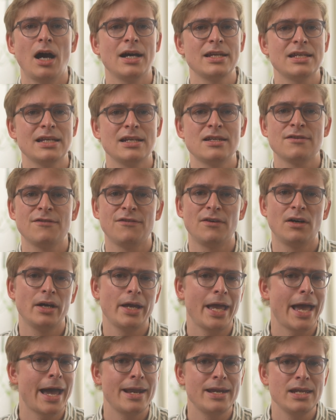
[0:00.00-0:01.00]
identify
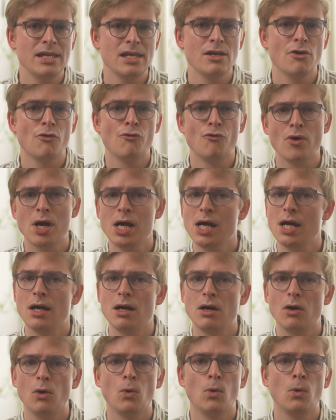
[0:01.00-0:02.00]
any
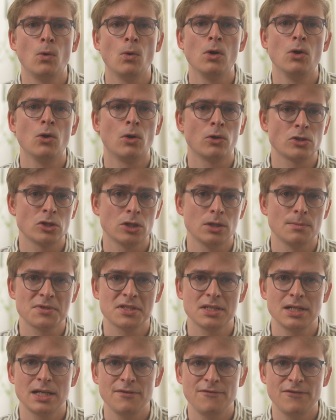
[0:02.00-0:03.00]
rare or long-term
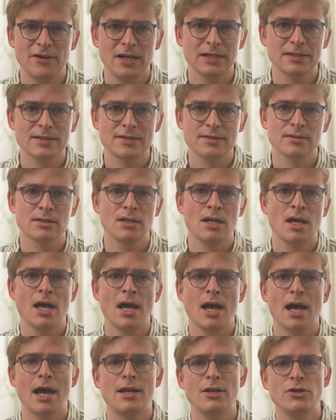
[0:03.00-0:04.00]
side effects,
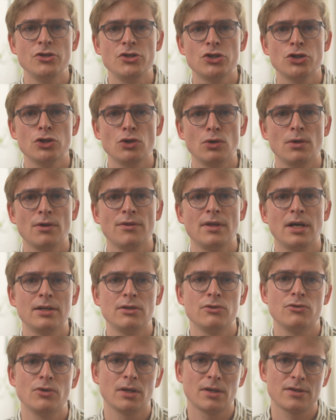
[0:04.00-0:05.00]
and ensure
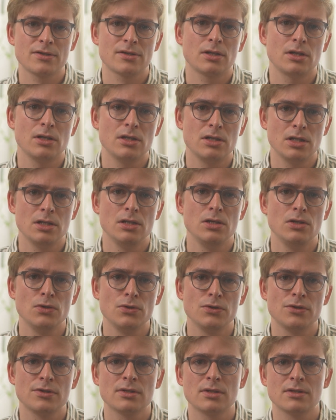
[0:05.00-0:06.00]
that drugs
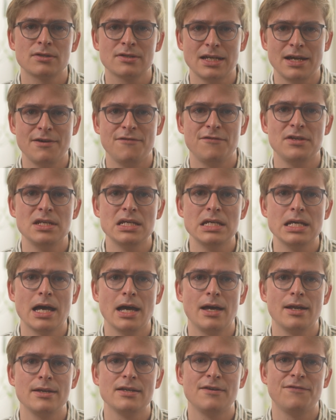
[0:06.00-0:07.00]
continues safety
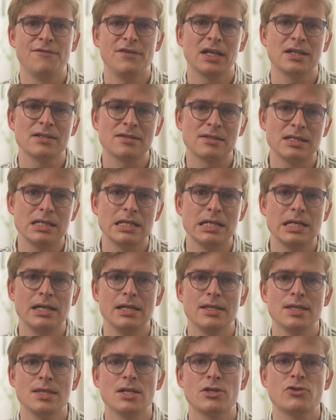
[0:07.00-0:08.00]
and efficacy
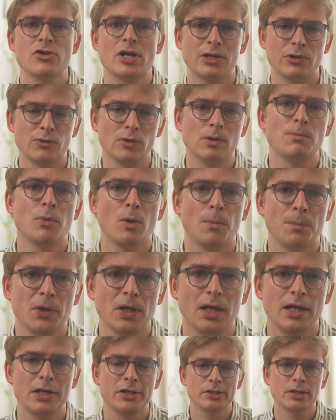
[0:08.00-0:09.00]
in the general
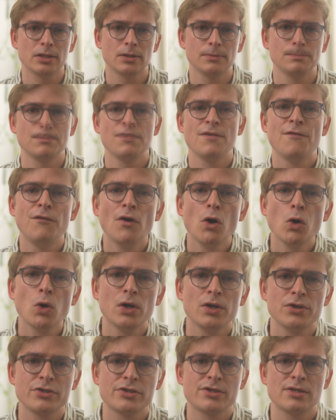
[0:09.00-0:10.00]
population. The
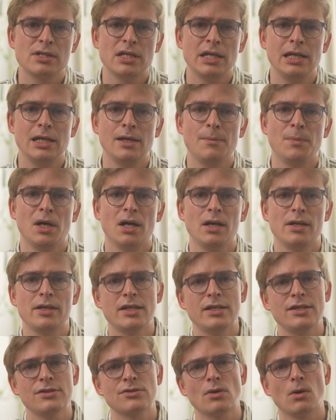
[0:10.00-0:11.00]
focus hereby
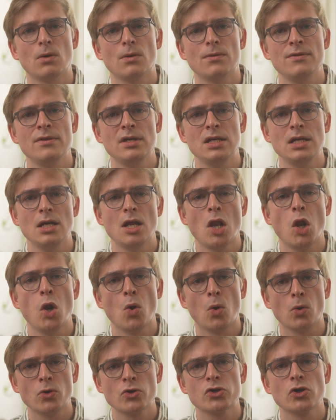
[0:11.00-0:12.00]
is on the
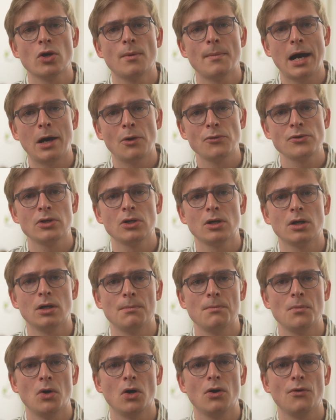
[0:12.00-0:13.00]
long-term
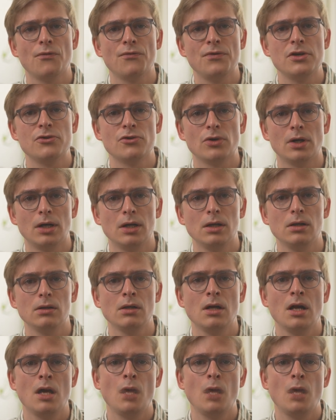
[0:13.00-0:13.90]
outcome of the trial,